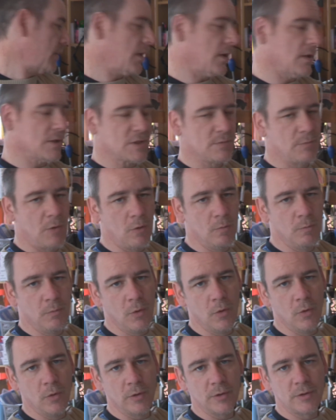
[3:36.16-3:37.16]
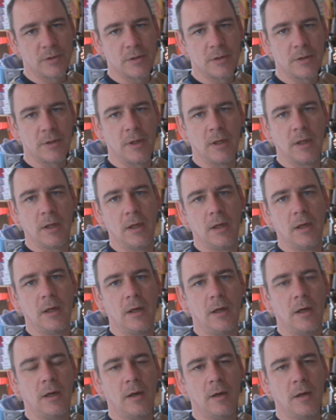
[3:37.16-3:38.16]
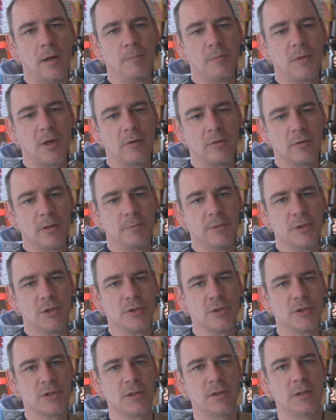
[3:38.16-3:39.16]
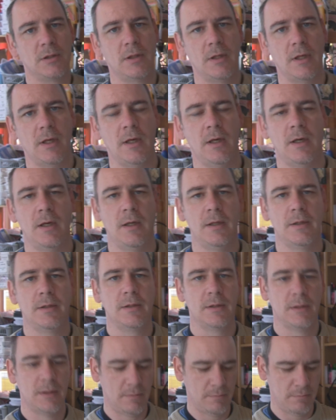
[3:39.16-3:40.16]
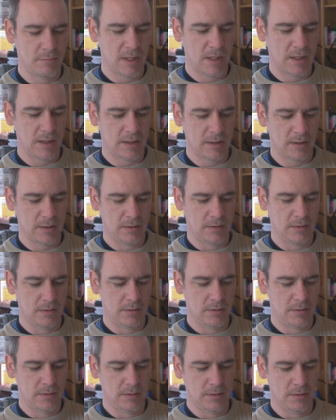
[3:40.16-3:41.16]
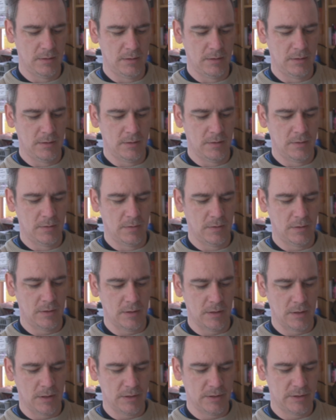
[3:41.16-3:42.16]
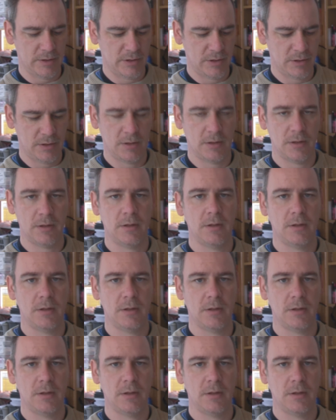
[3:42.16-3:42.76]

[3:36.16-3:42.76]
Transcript: a small board that I'm currently producing and making. It's